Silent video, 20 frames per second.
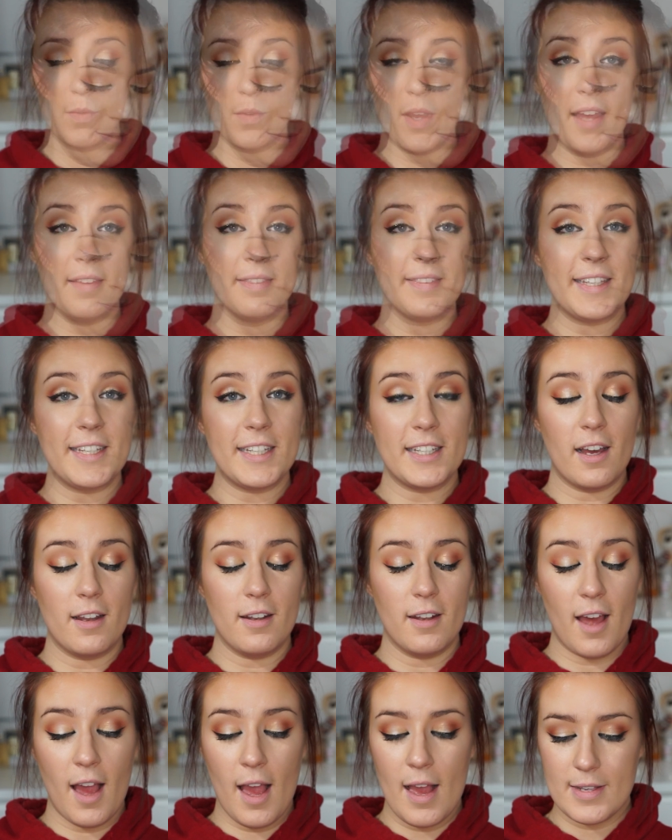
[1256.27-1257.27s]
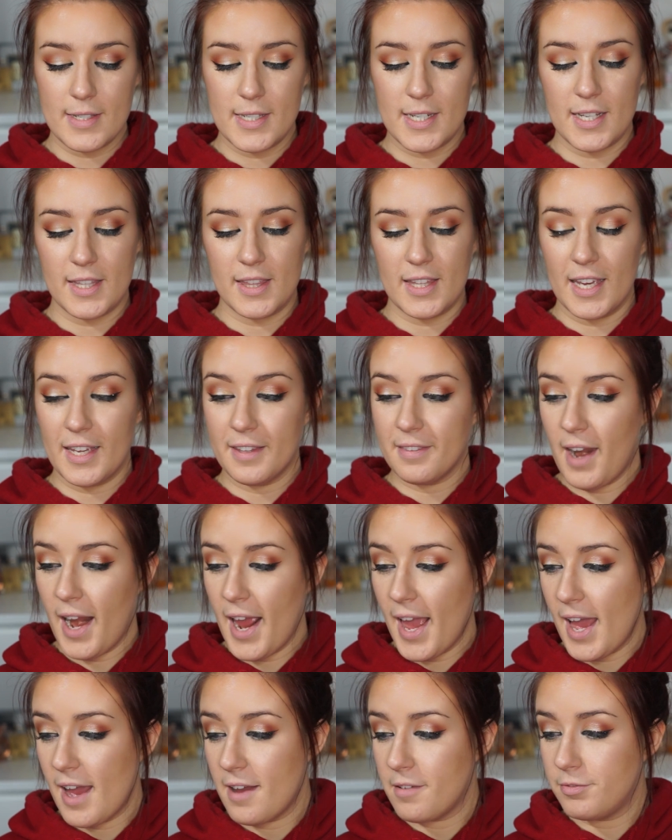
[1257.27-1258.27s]
And the last thing that I
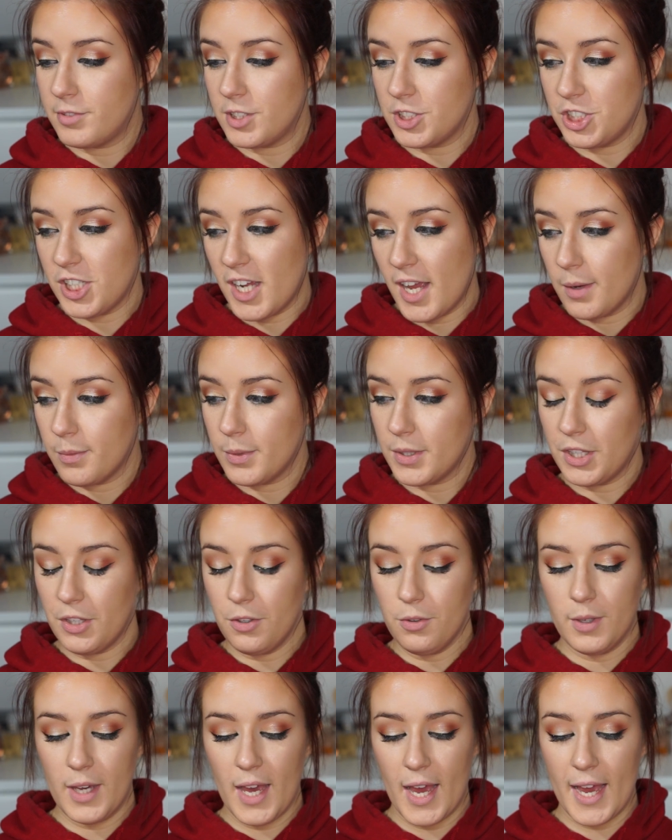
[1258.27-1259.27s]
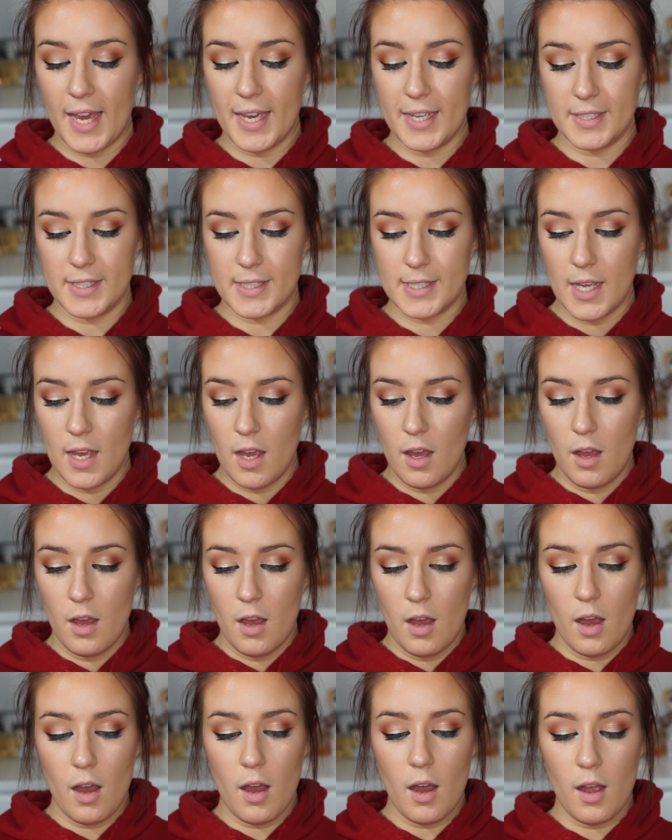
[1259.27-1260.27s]
have to share with you guys
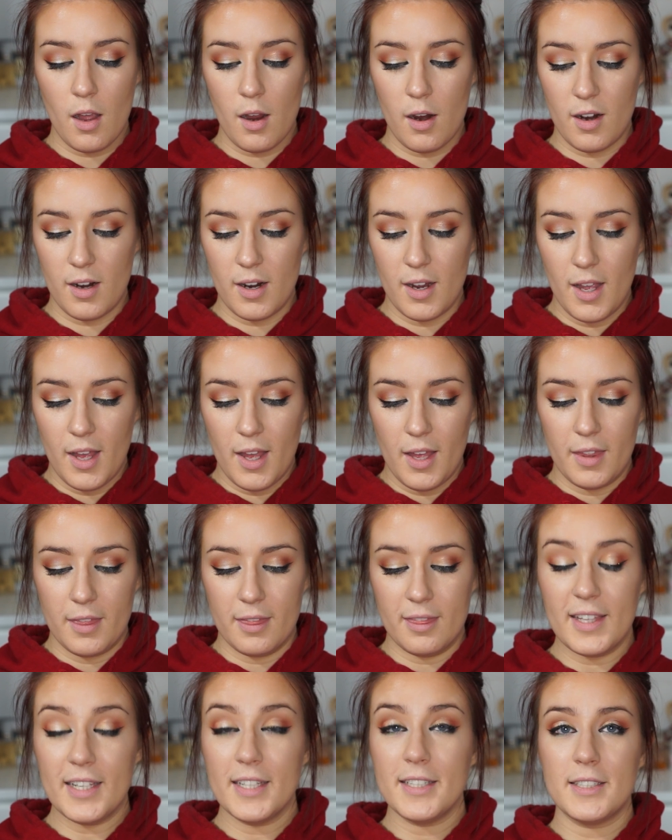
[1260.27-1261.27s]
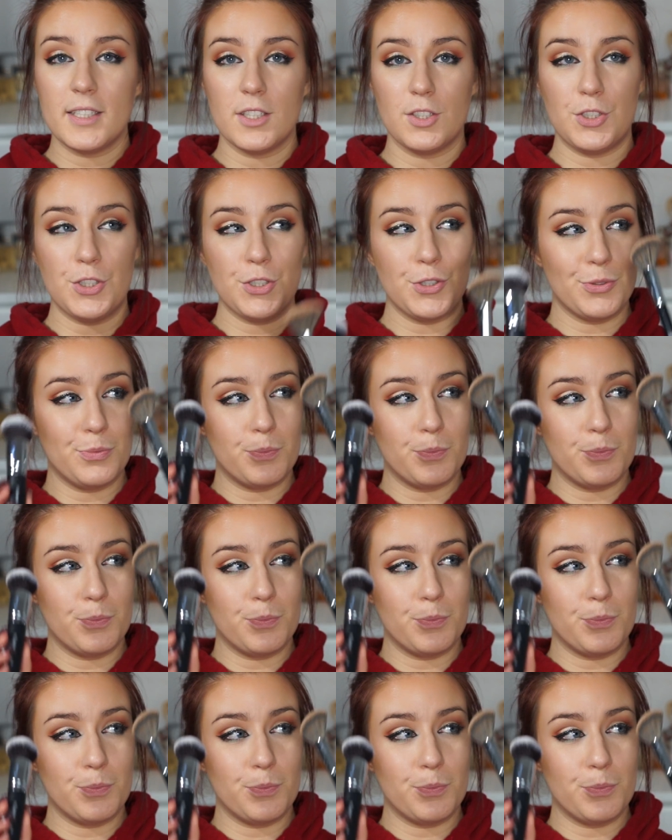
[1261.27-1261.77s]
are these two